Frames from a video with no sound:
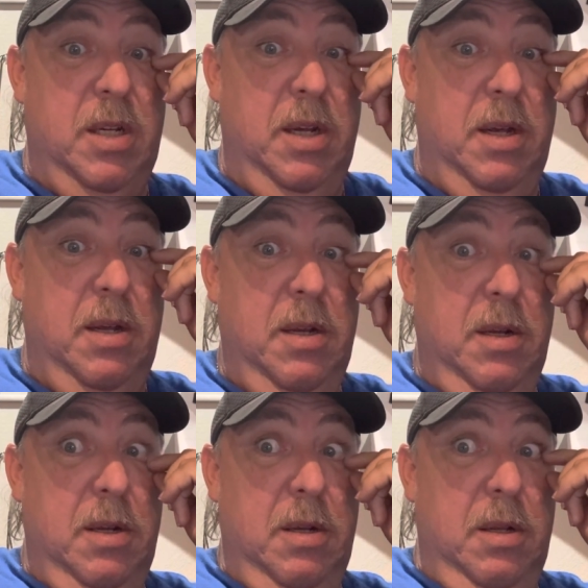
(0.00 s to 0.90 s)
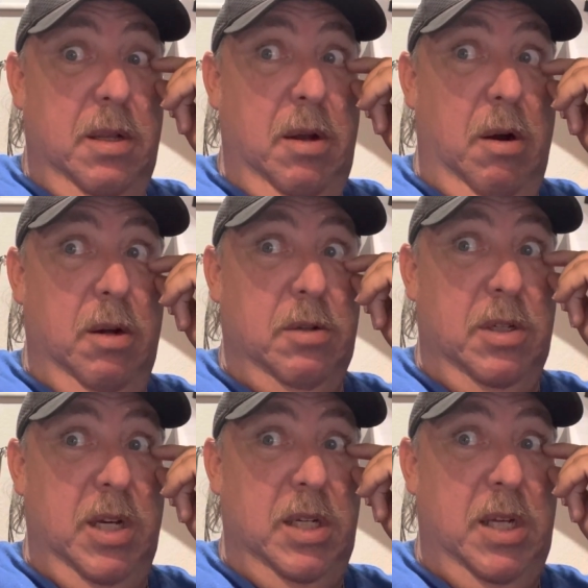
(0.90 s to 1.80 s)
Uh, the article
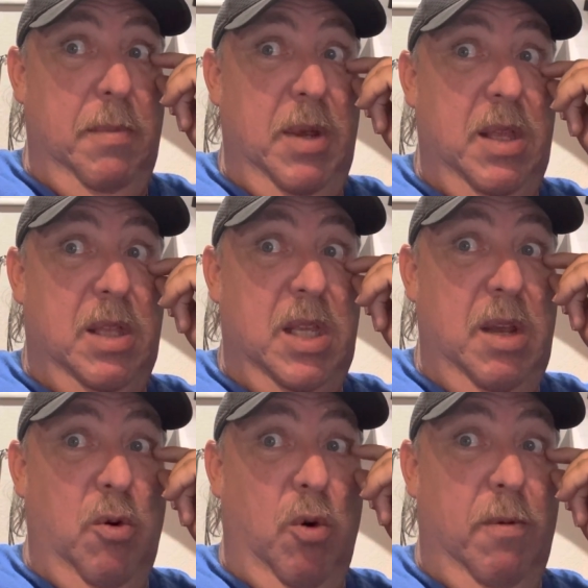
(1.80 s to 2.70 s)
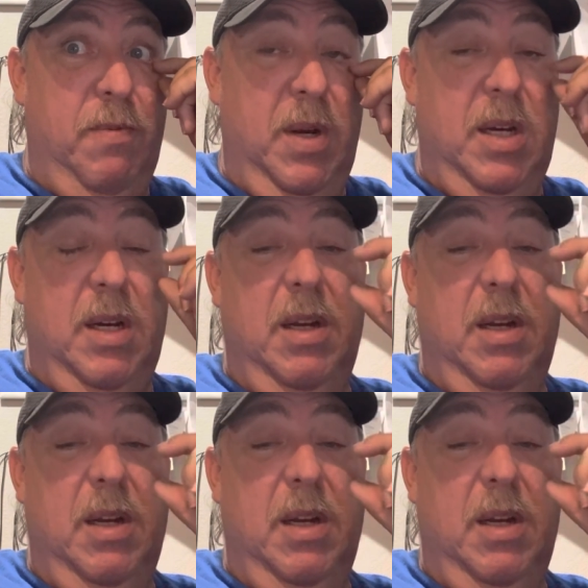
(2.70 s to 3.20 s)
said Timmy the Orphan,